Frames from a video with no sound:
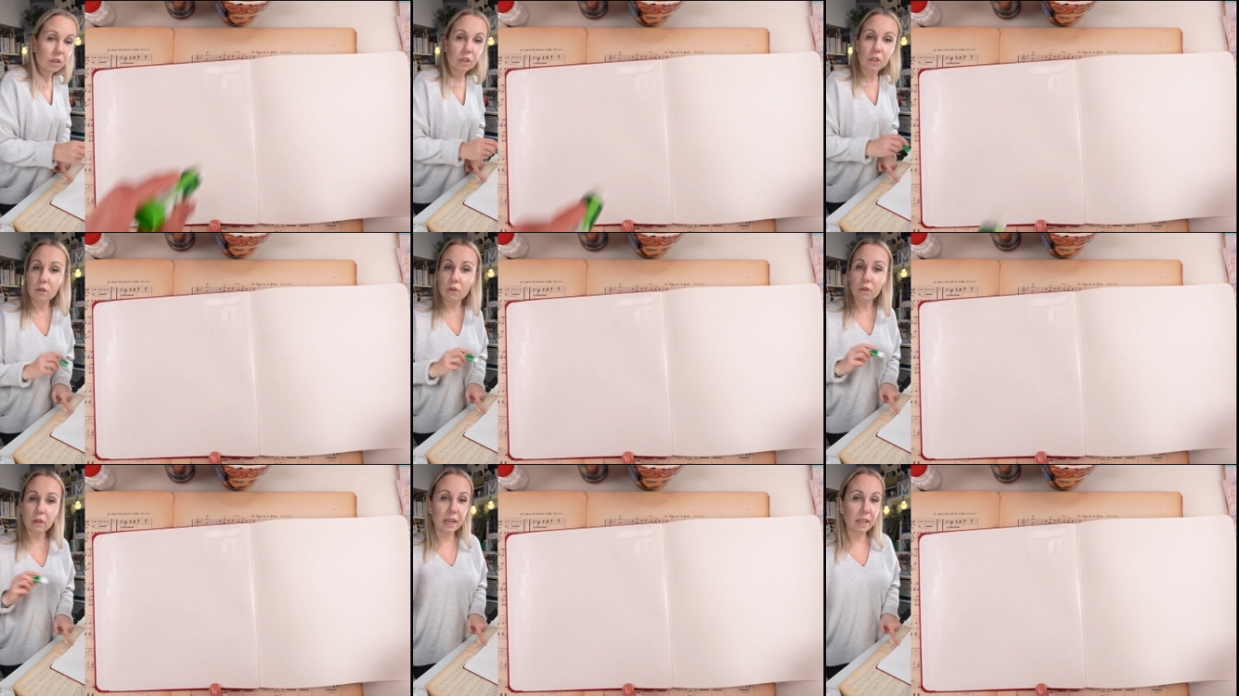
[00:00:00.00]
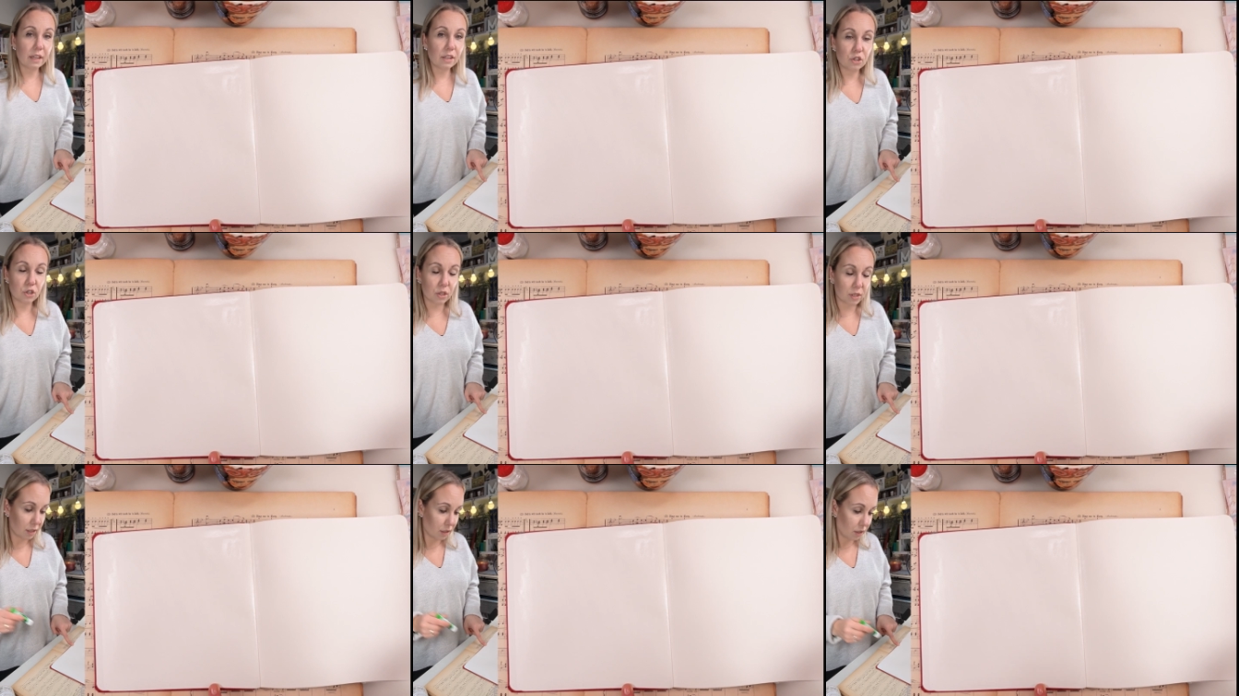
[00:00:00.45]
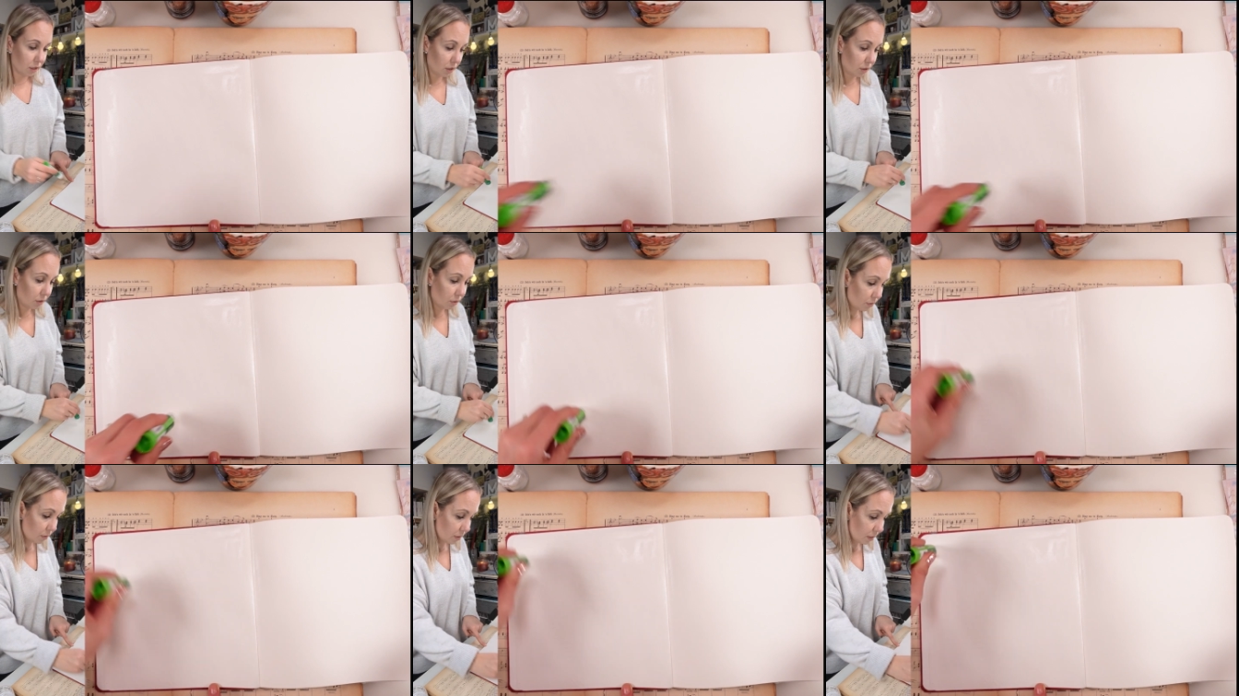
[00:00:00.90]
you can just
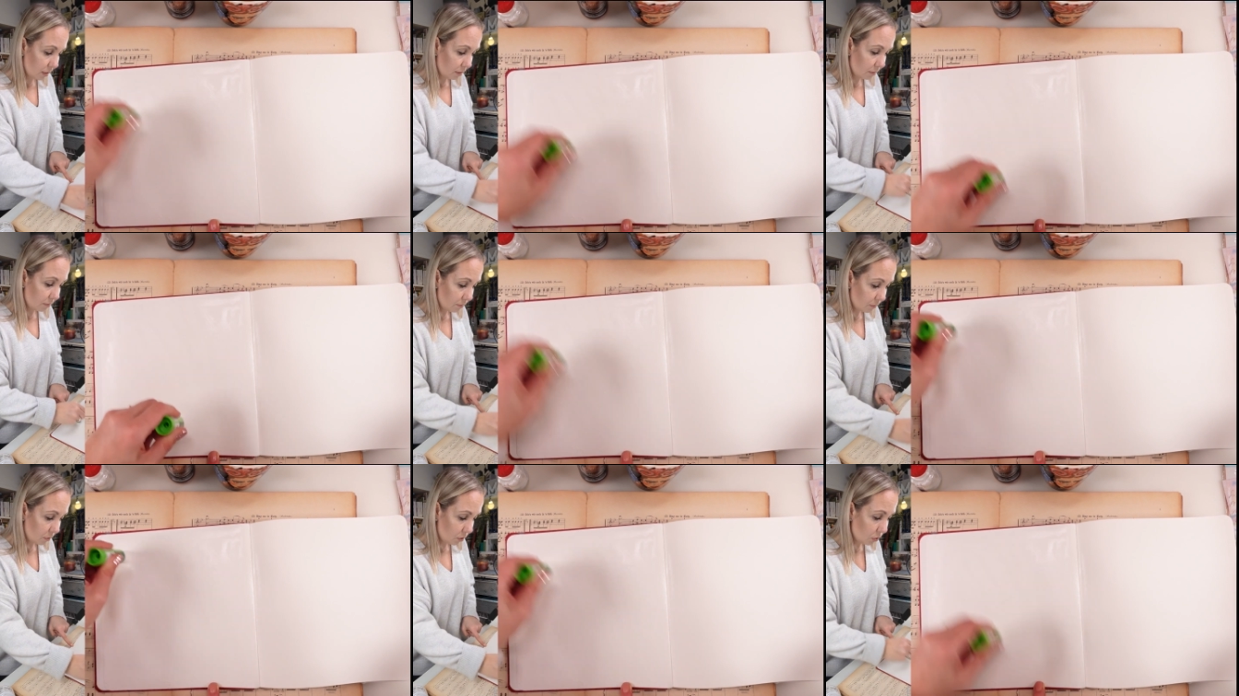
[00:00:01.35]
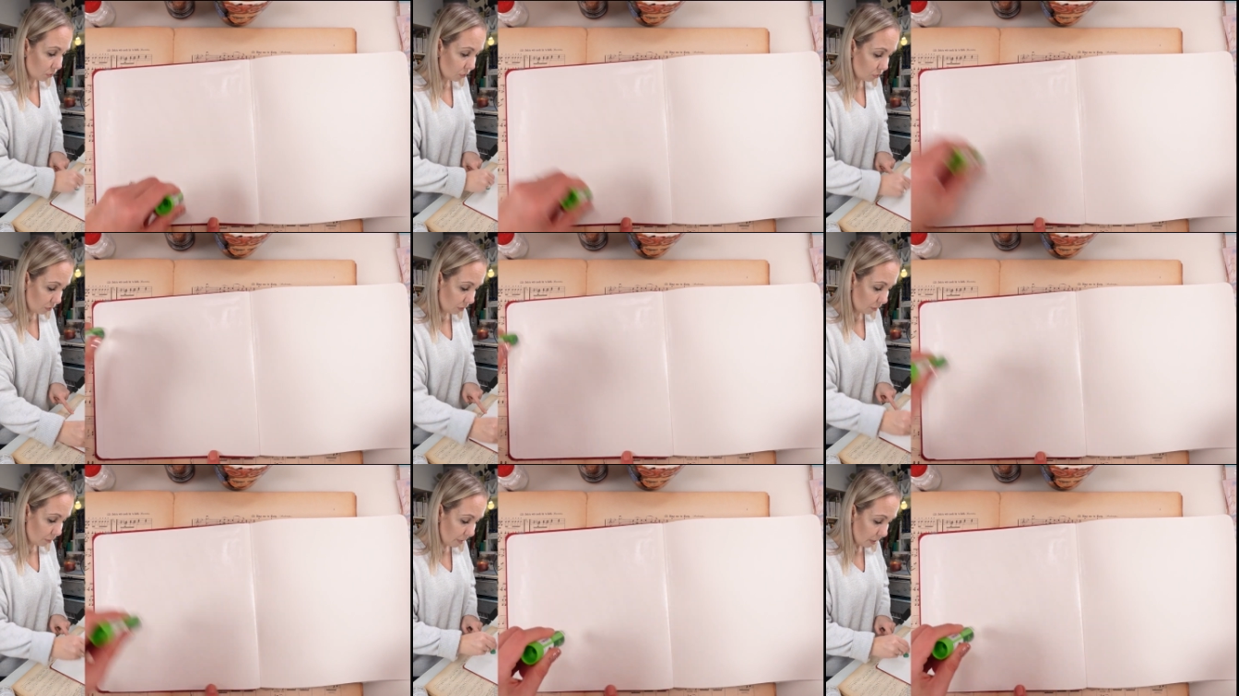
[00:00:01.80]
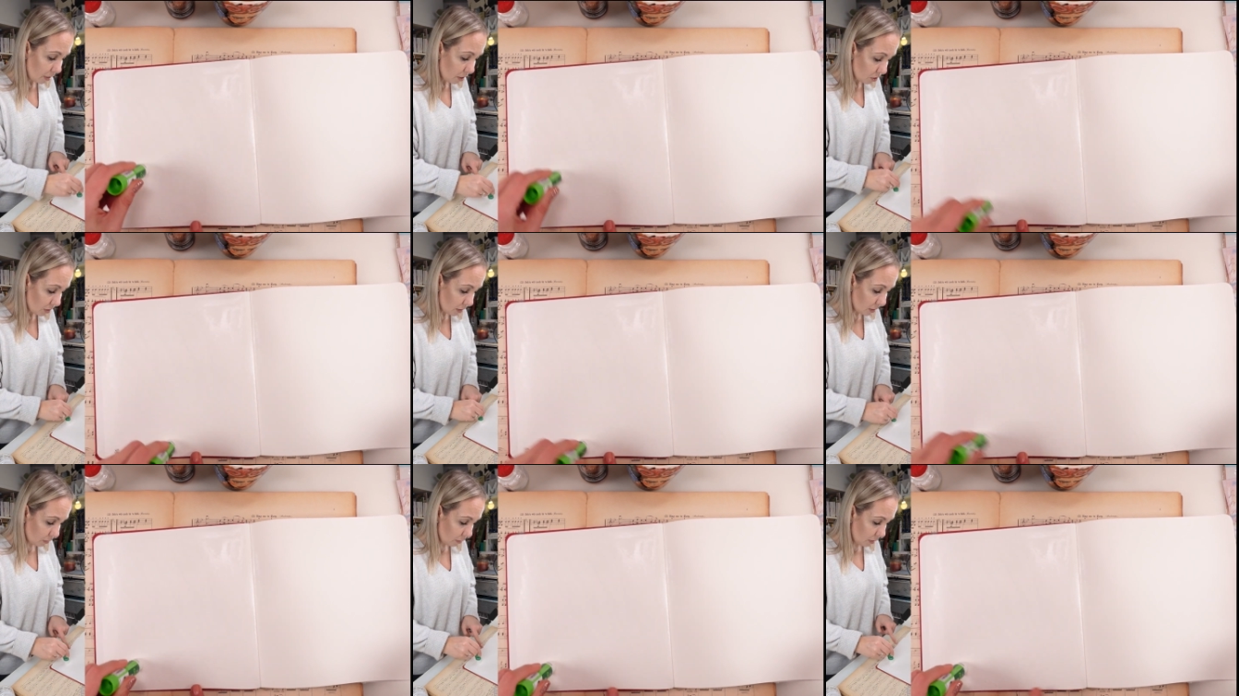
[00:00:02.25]
use 2-3
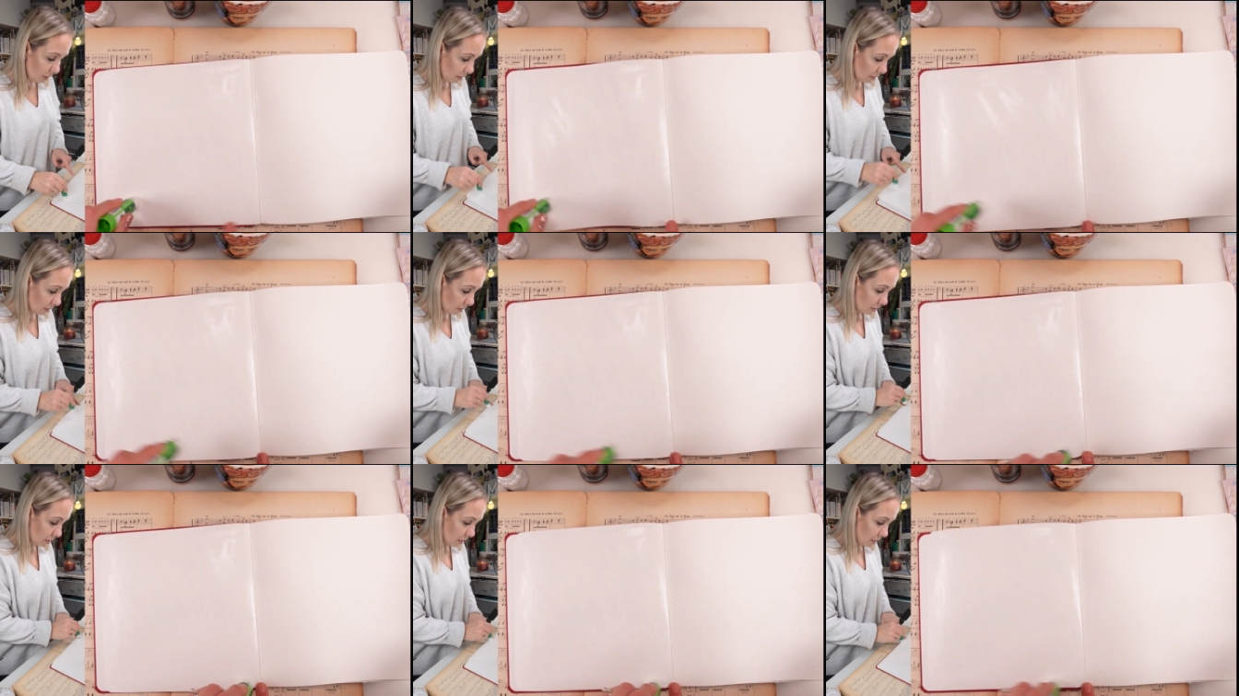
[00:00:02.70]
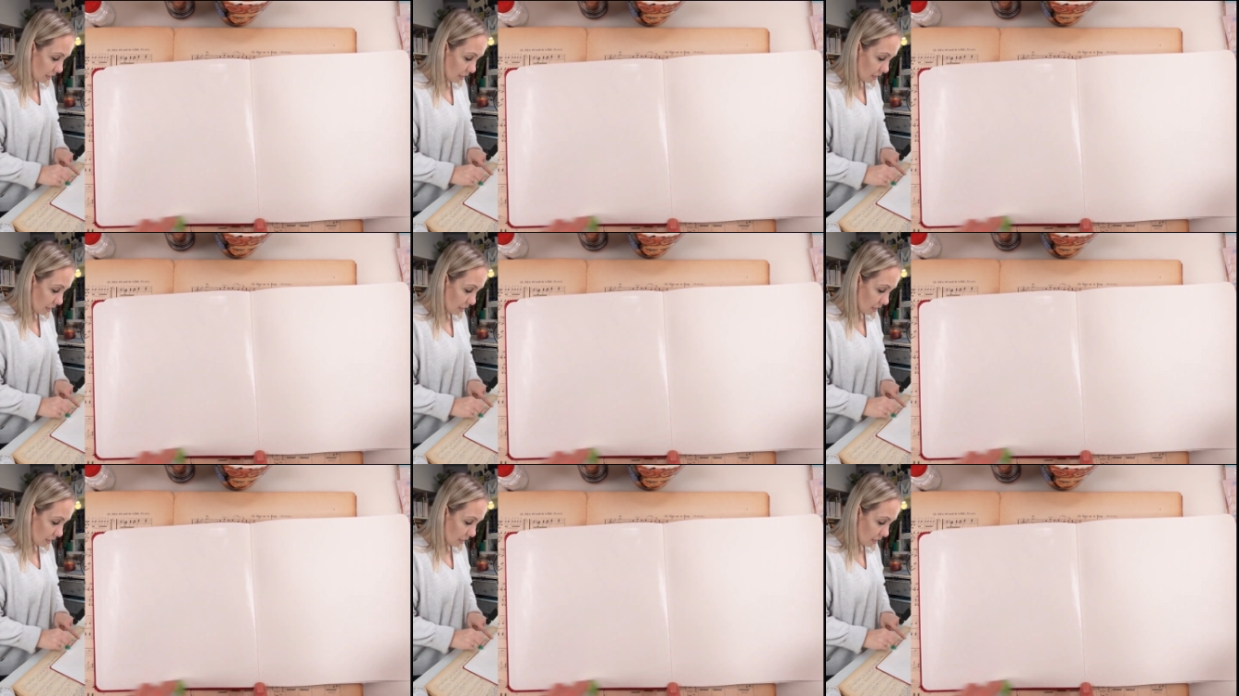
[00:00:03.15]
pages together.